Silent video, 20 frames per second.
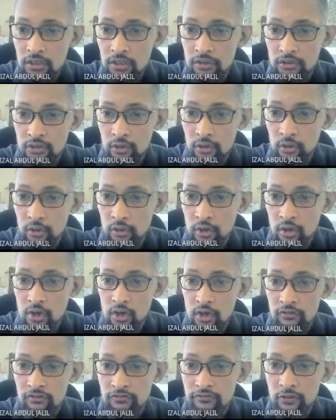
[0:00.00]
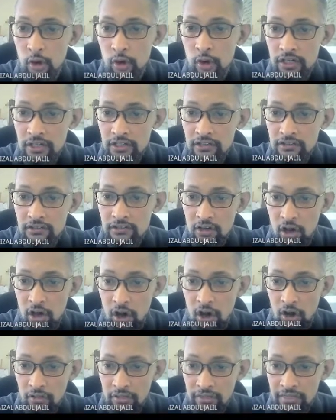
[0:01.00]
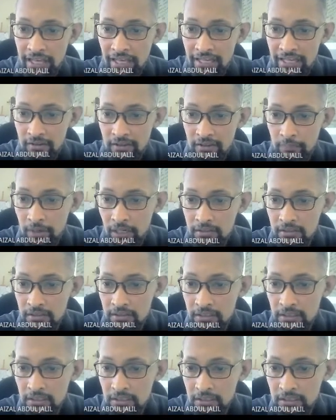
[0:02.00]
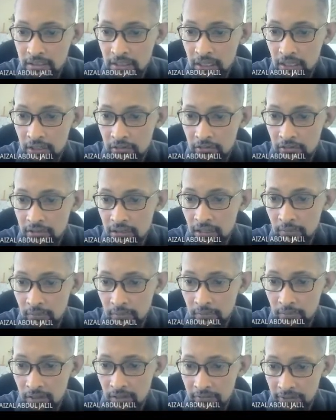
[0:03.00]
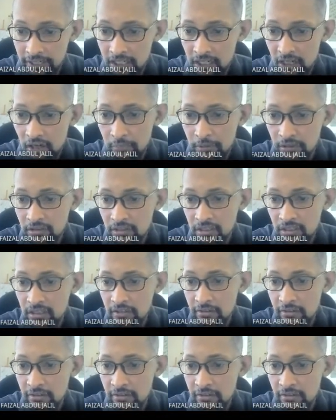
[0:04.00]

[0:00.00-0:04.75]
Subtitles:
to focus on that particular kind of stuff. But right now, basically,